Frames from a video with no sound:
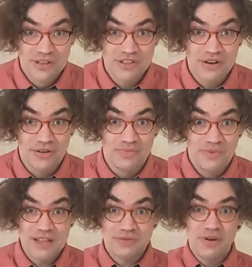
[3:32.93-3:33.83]
So
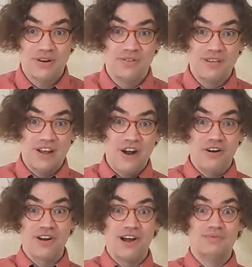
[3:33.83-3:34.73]
that's where
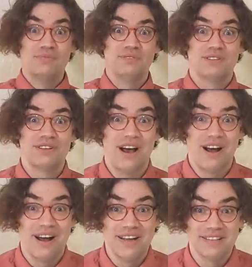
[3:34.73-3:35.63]
Descartes comes
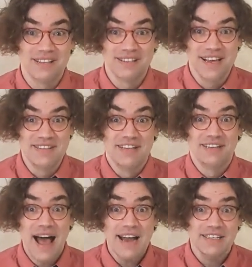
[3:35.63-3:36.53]
and says in
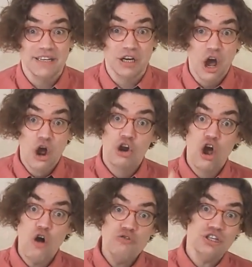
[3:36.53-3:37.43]
Latin,
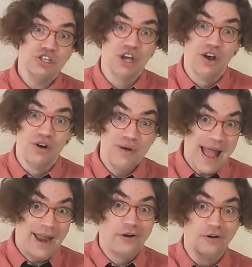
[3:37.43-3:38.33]
cogito
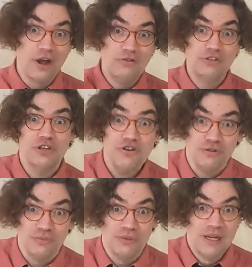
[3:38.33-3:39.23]
ergo
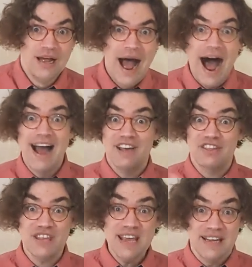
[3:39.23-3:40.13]
sum. I
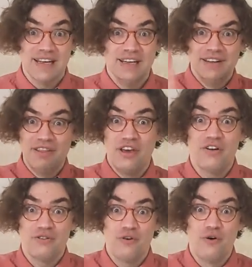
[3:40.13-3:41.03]
think,
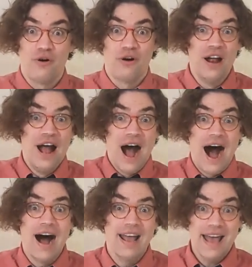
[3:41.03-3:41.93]
therefore
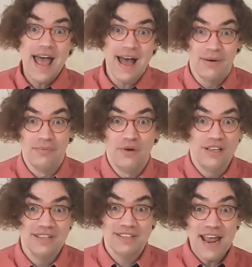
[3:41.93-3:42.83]
I am.
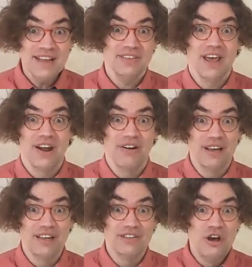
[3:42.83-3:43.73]
What he's saying there
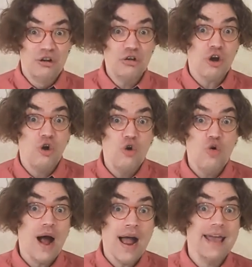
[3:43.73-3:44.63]
is, look,
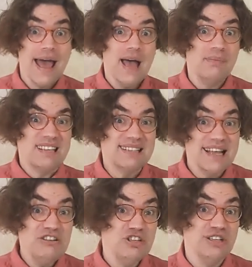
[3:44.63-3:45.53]
who I am
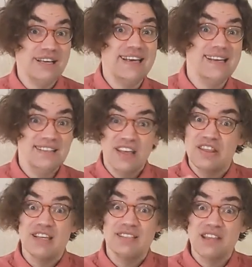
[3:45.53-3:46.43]
essentially is
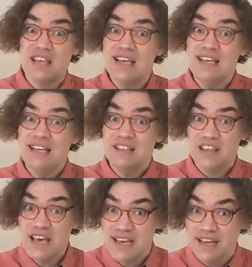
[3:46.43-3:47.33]
this thinking
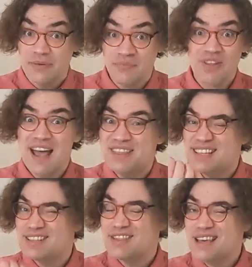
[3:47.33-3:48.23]
thing. And
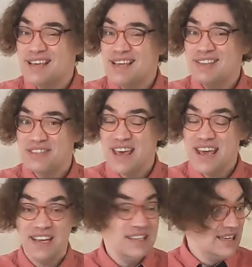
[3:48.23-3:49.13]
this thinking
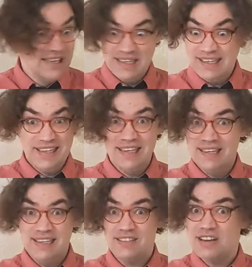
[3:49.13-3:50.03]
thing
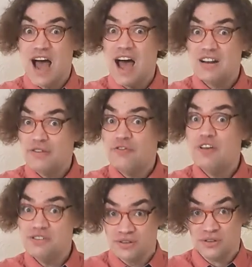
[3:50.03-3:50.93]
is not a
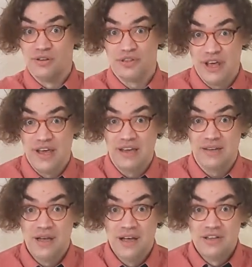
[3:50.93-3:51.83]
physical thing.
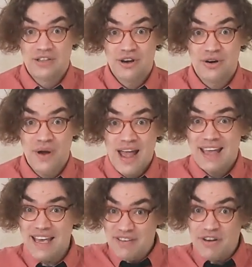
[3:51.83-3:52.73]
So
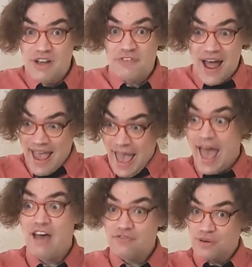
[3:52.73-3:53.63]
even if I
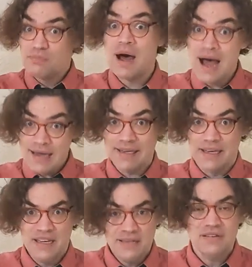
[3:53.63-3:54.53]
have a
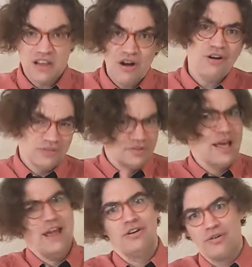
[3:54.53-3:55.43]
body, and Descartes
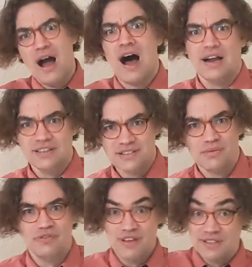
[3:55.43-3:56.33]
later on, in
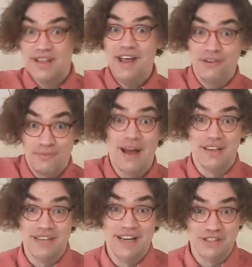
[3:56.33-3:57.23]
some of his later
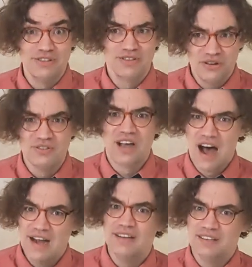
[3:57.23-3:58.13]
meditations, goes
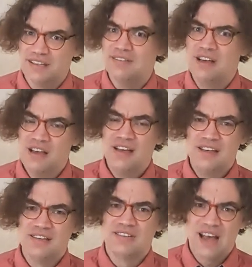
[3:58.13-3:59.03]
on and he
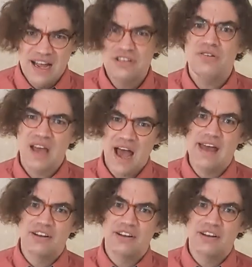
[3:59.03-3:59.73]
decides, oh yeah, I